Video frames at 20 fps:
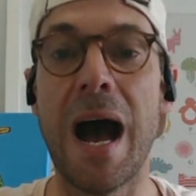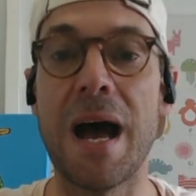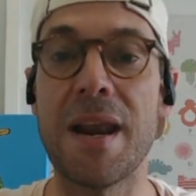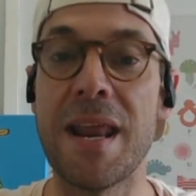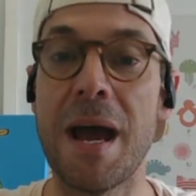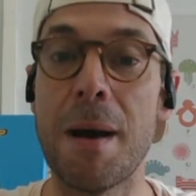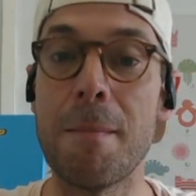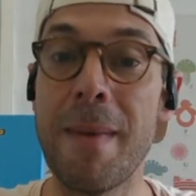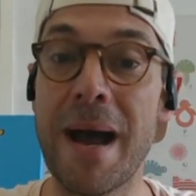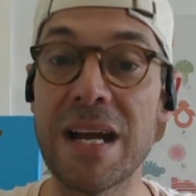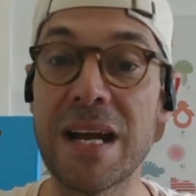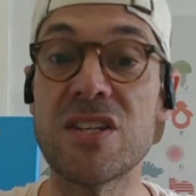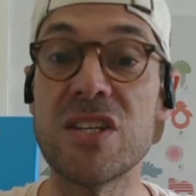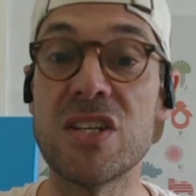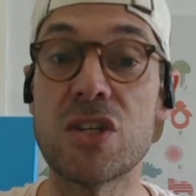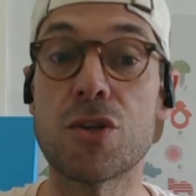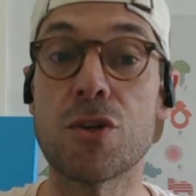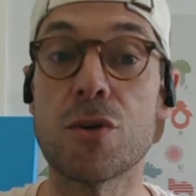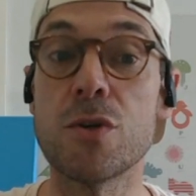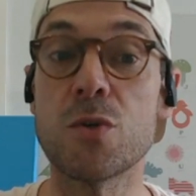Now, Maxi
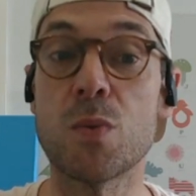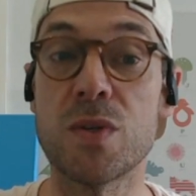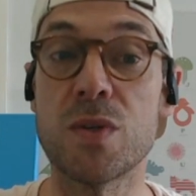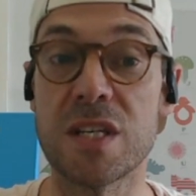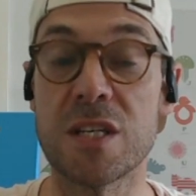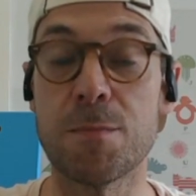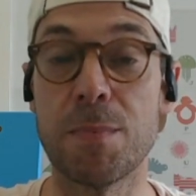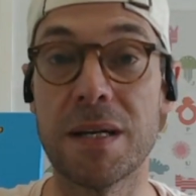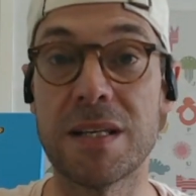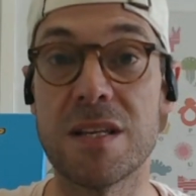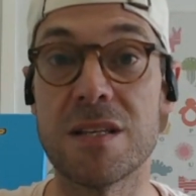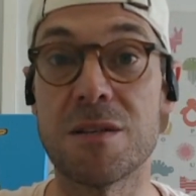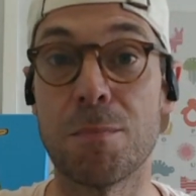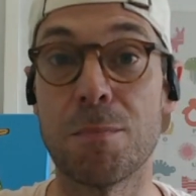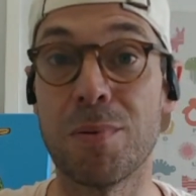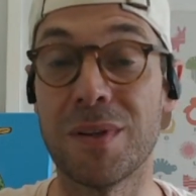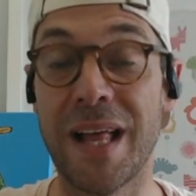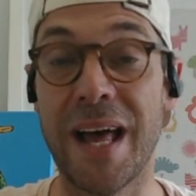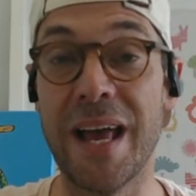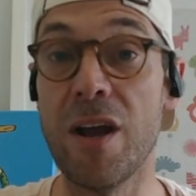Strus was expected to
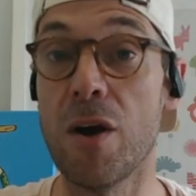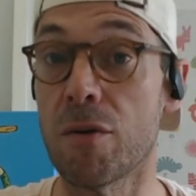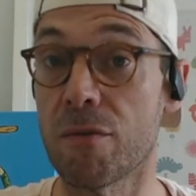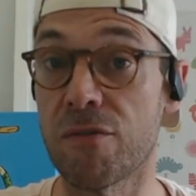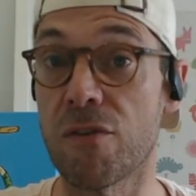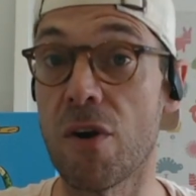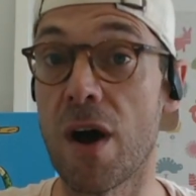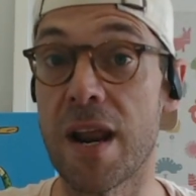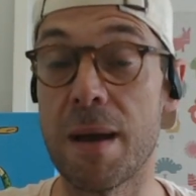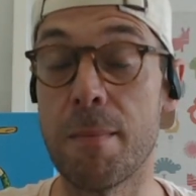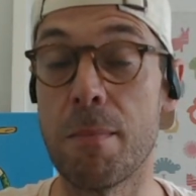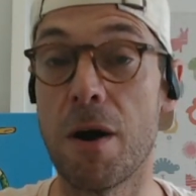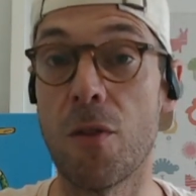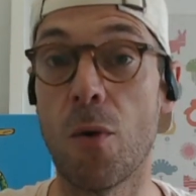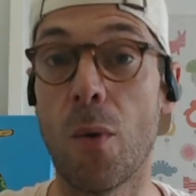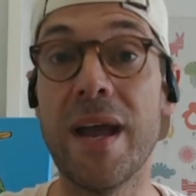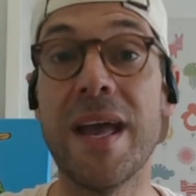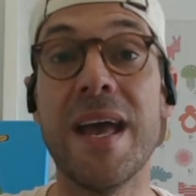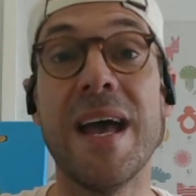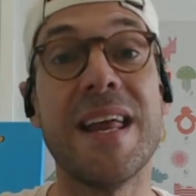play on Friday, by the
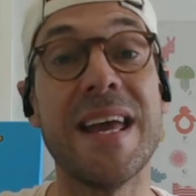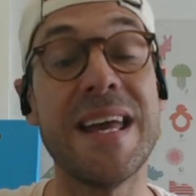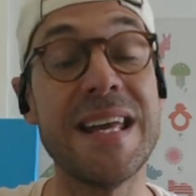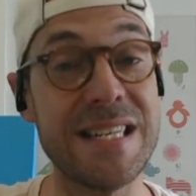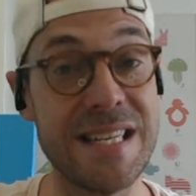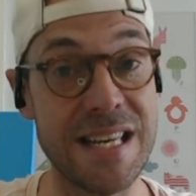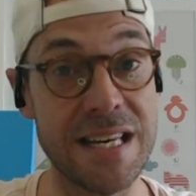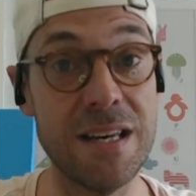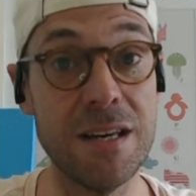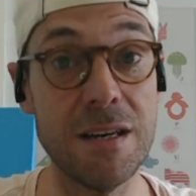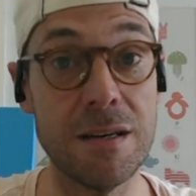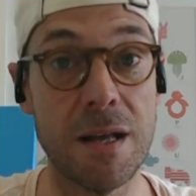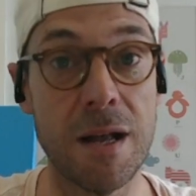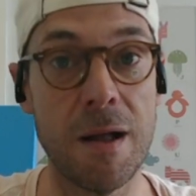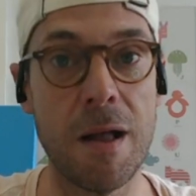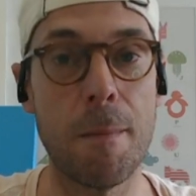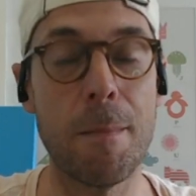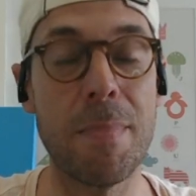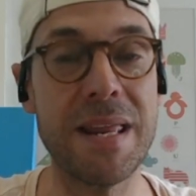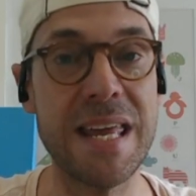way. He didn't,
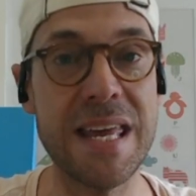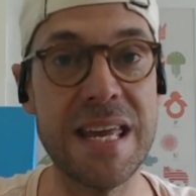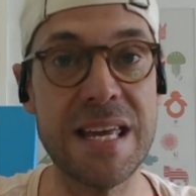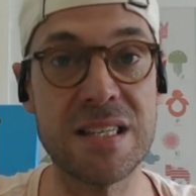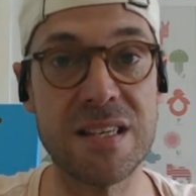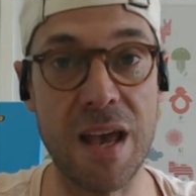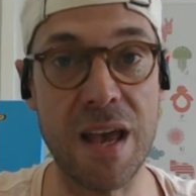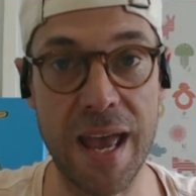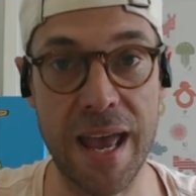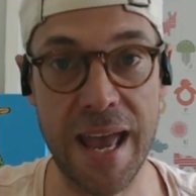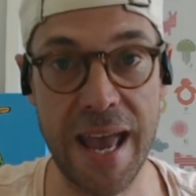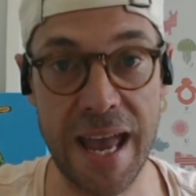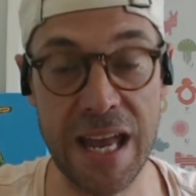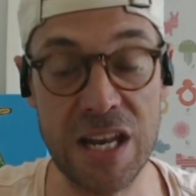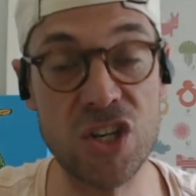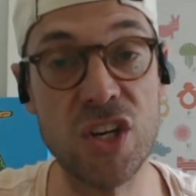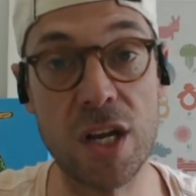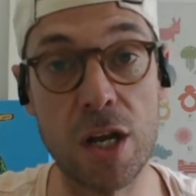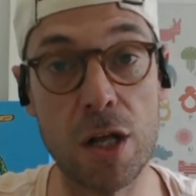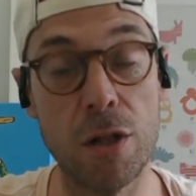but he is
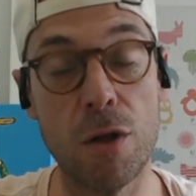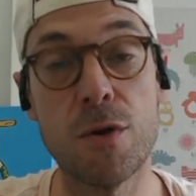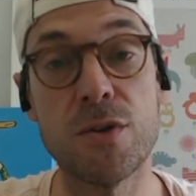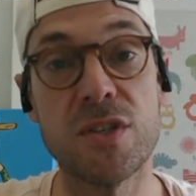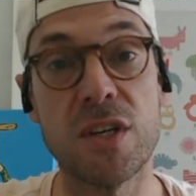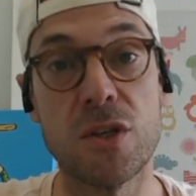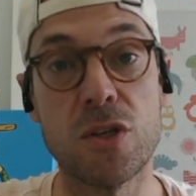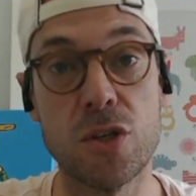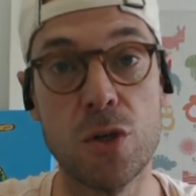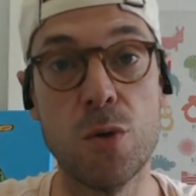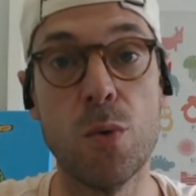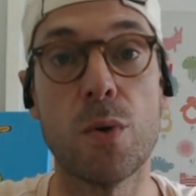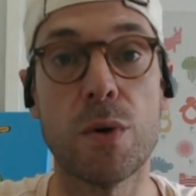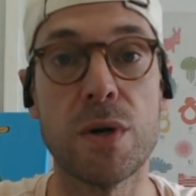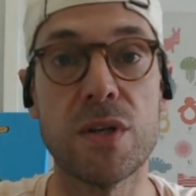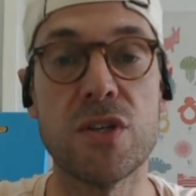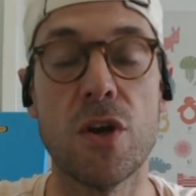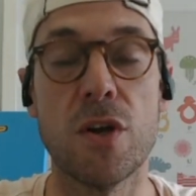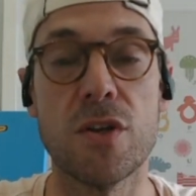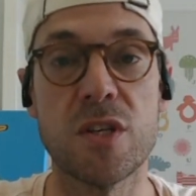edging closer to a
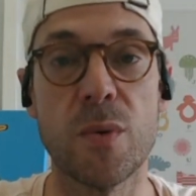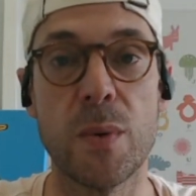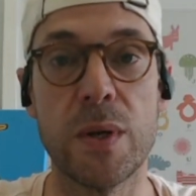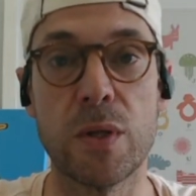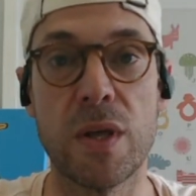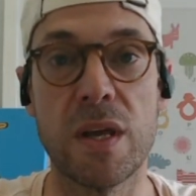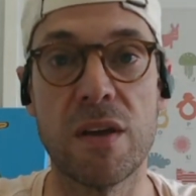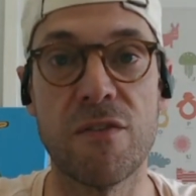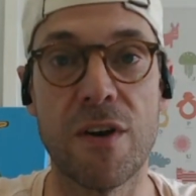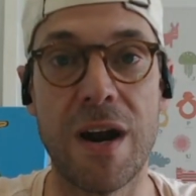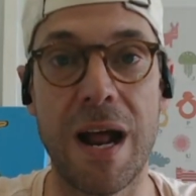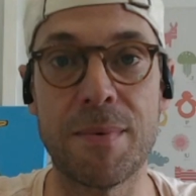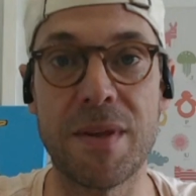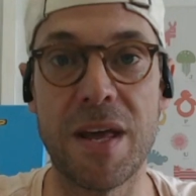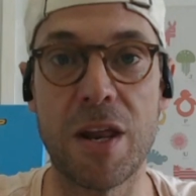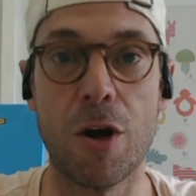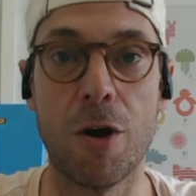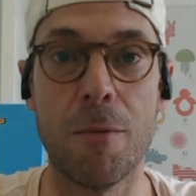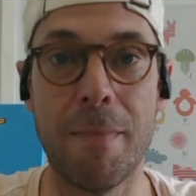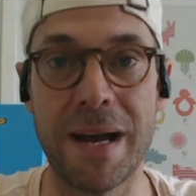return, so we're looking for an
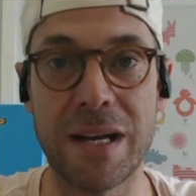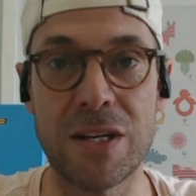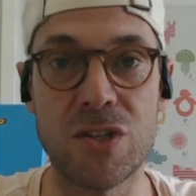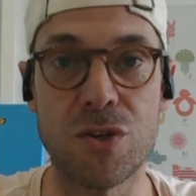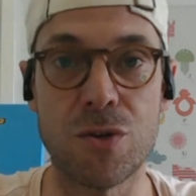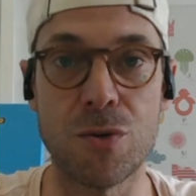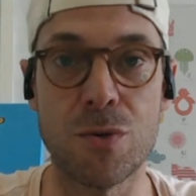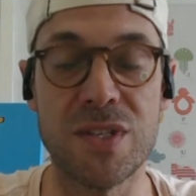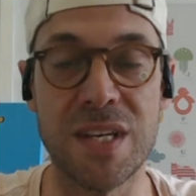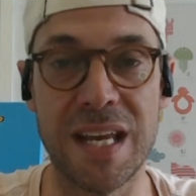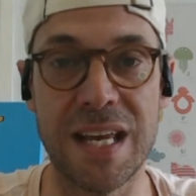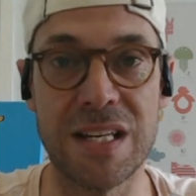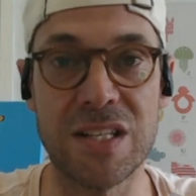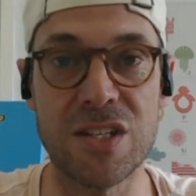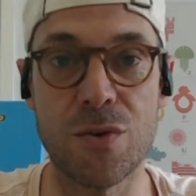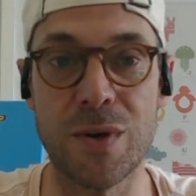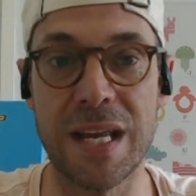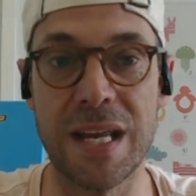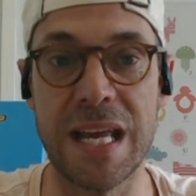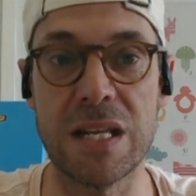update on Max Strus
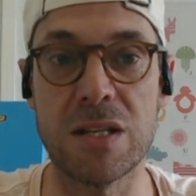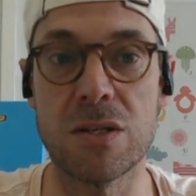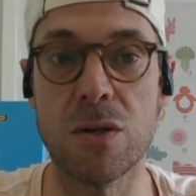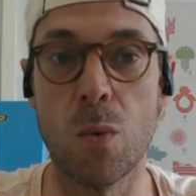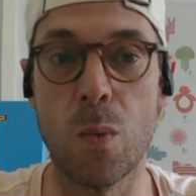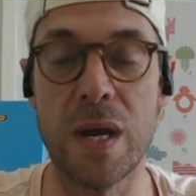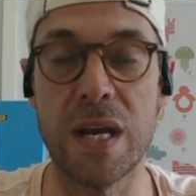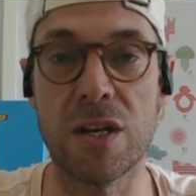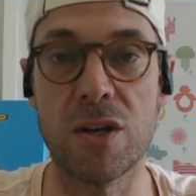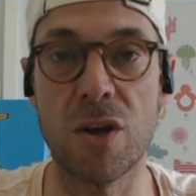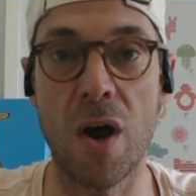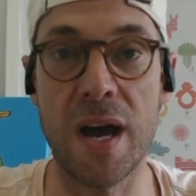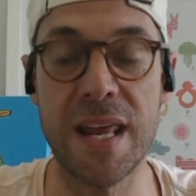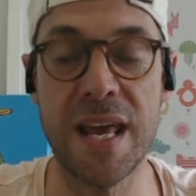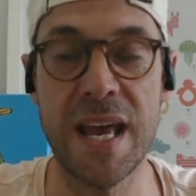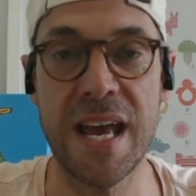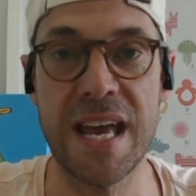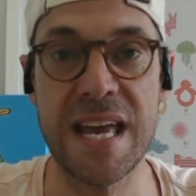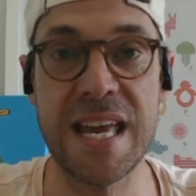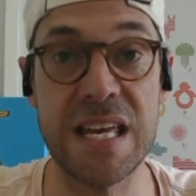entering into week 9.
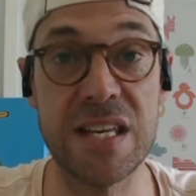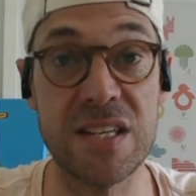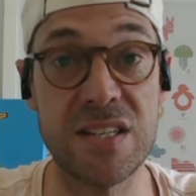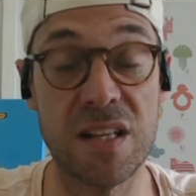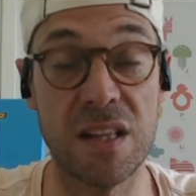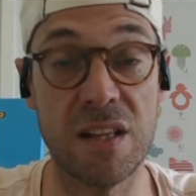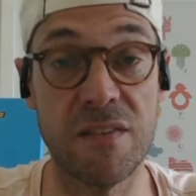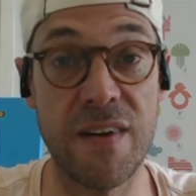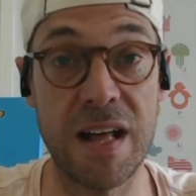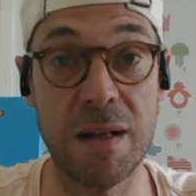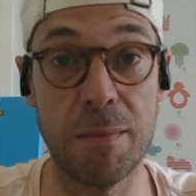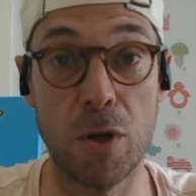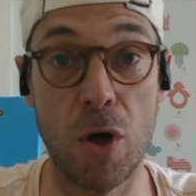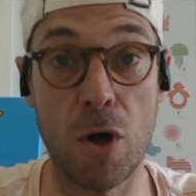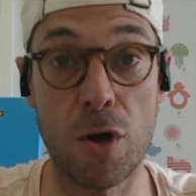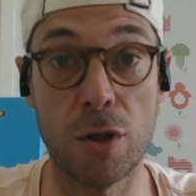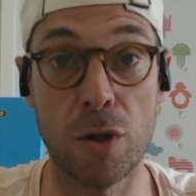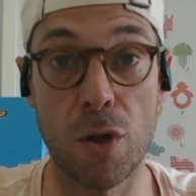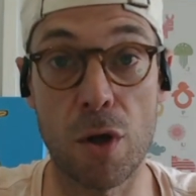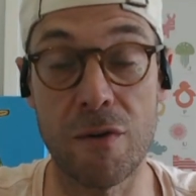He is still available
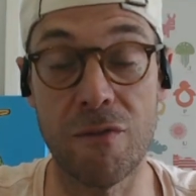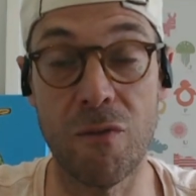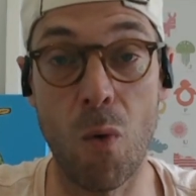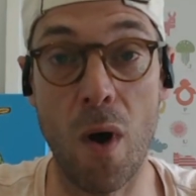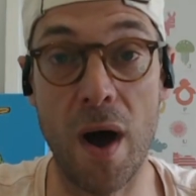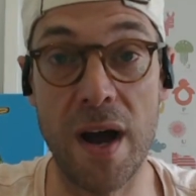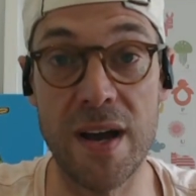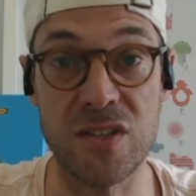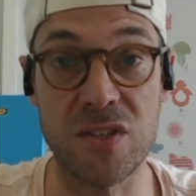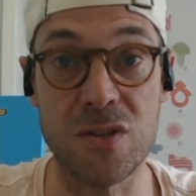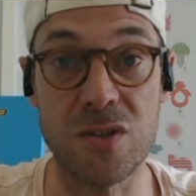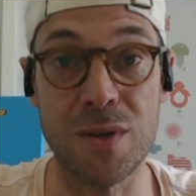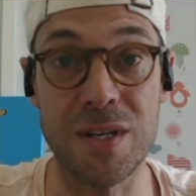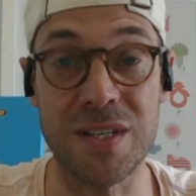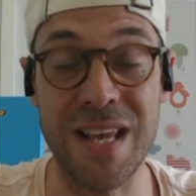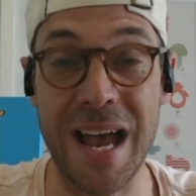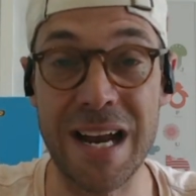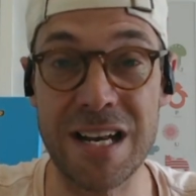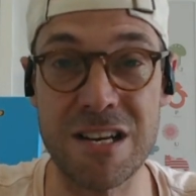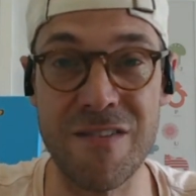on a lot of wires until
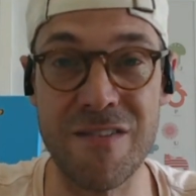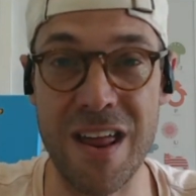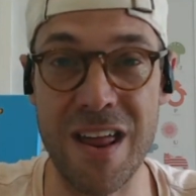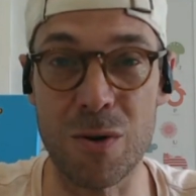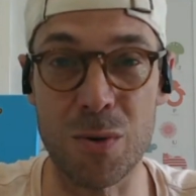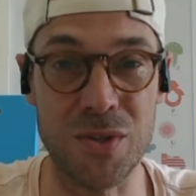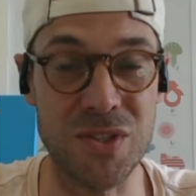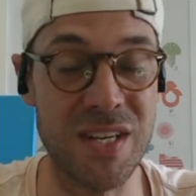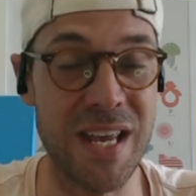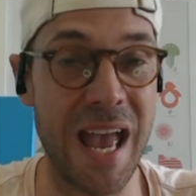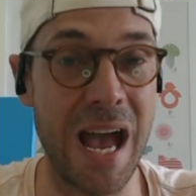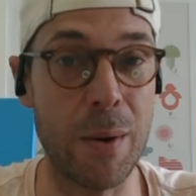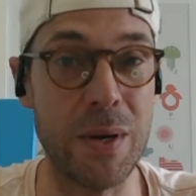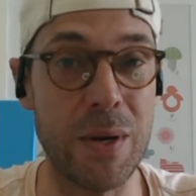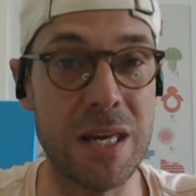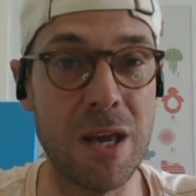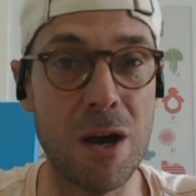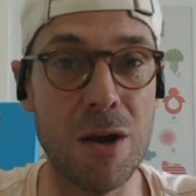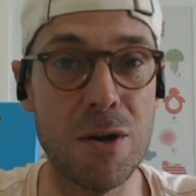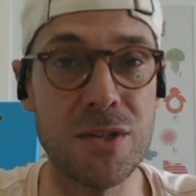he's activated. We'll see how he
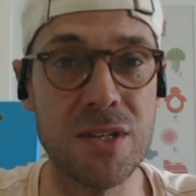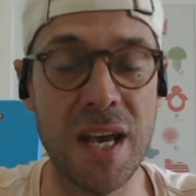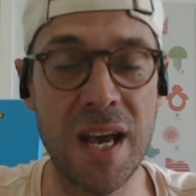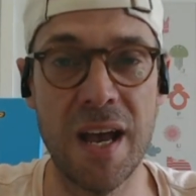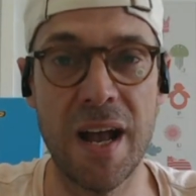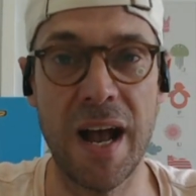goes.